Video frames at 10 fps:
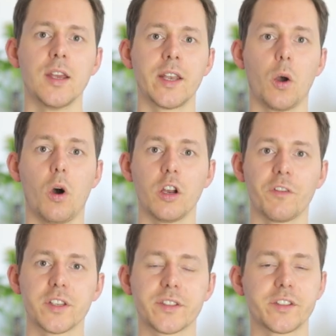Now, all
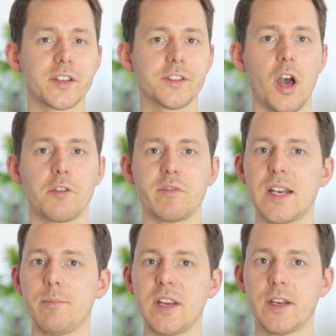of this does not
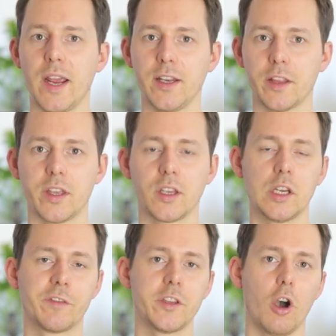really mean anything
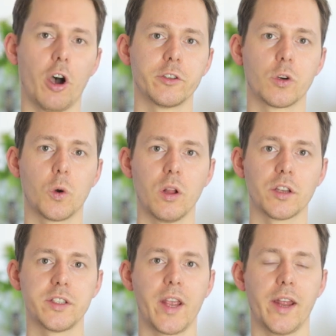if the audio
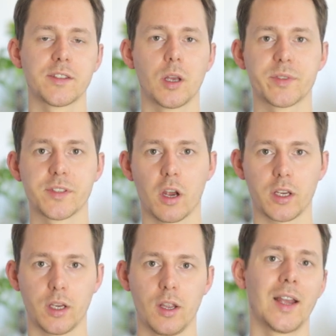quality ends up
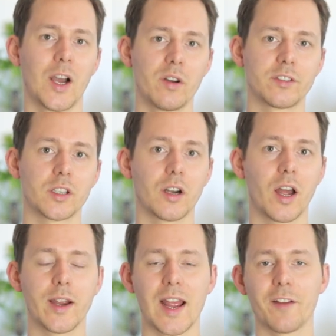sucking. However,
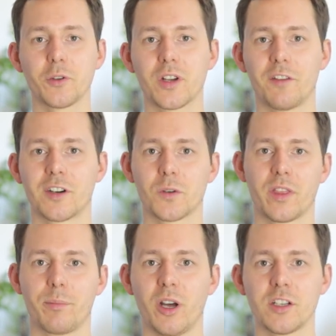I have you covered
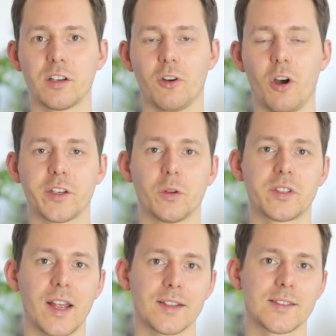with a bunch of audio
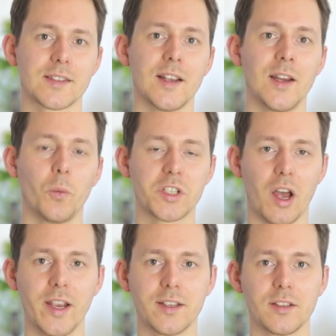tests, which
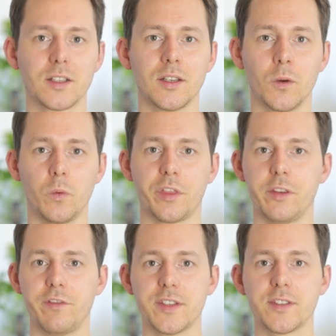I did with
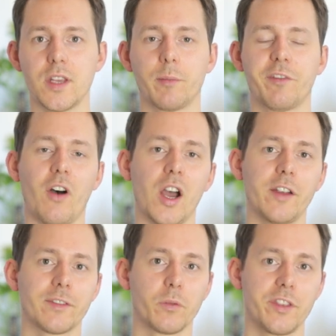the
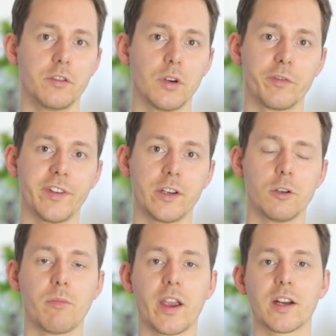VCM5, with the Rode
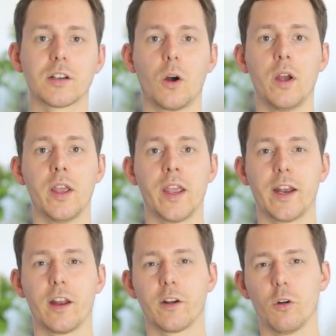VideoMicro,
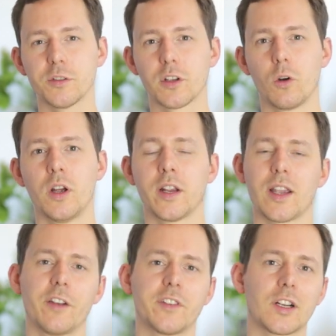and I also
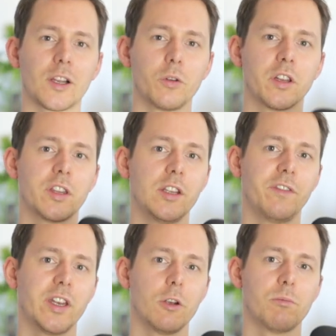kind of included the
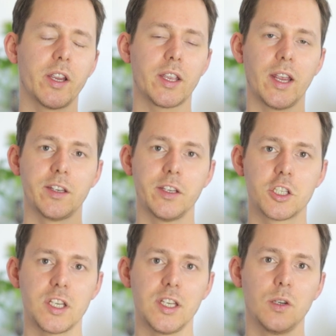VideoMic
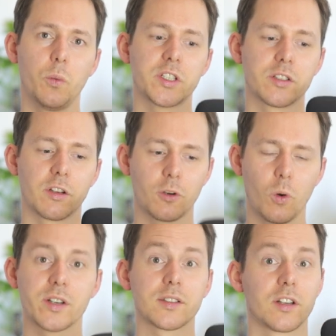NTG, which is of
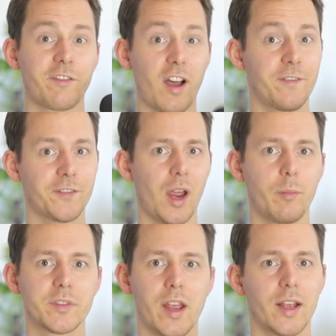course 5
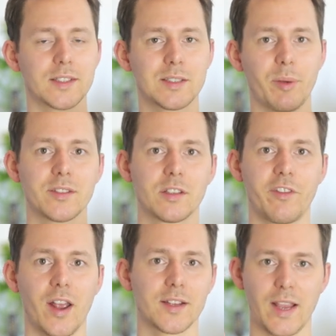times as
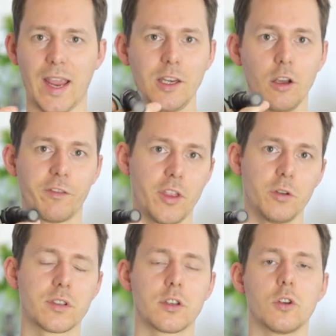expensive as any of
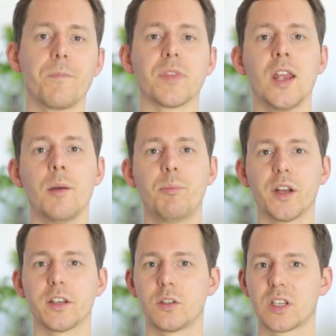those two,
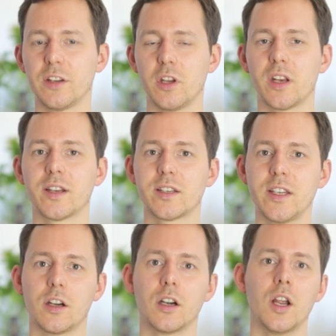but to give you an
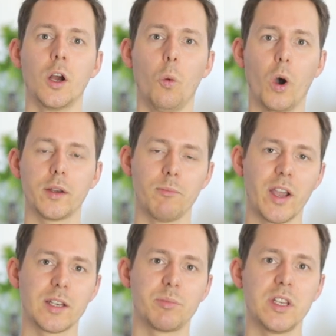idea what
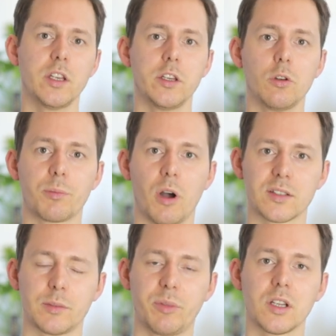might be your
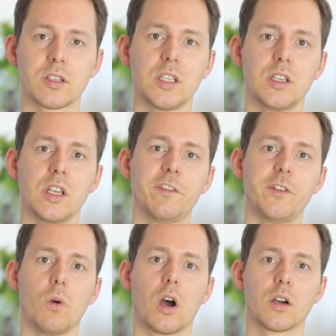possibility if
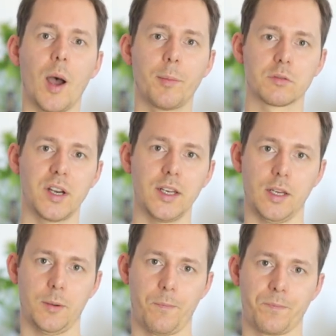you are
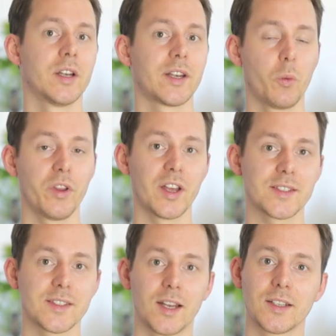upgrading. Now with that
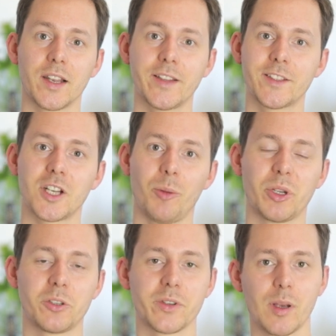said, let's jump
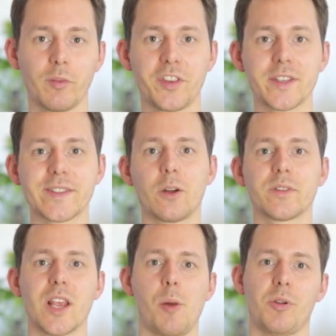into some of these
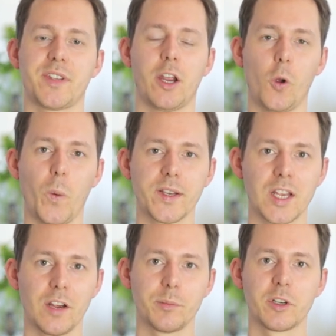sound samples. I always
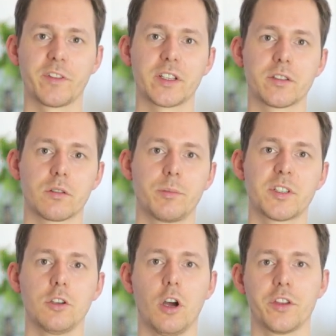have a bit of a
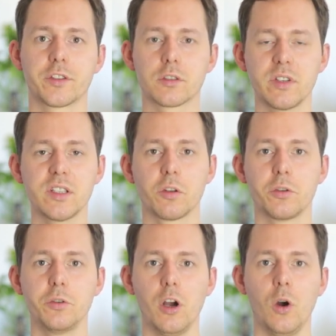description on the screen so
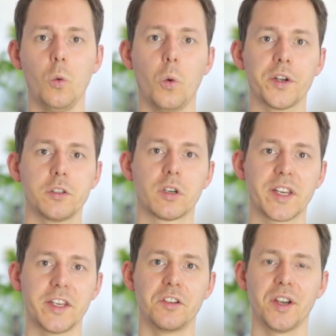you know what you're
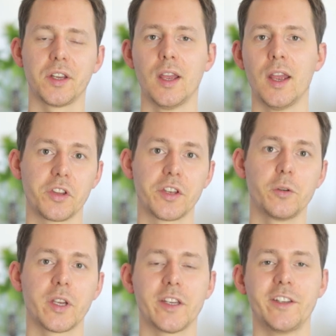hearing so that
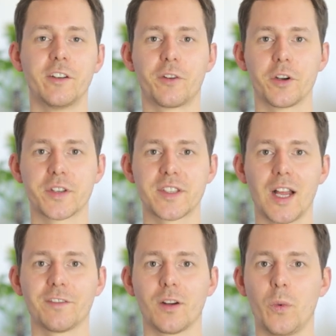you can hear for
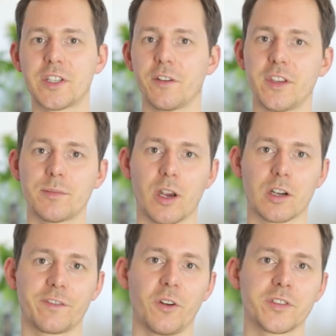yourself which of these
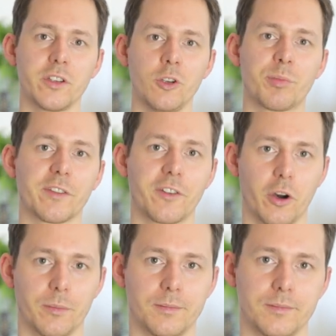microphones you prefer.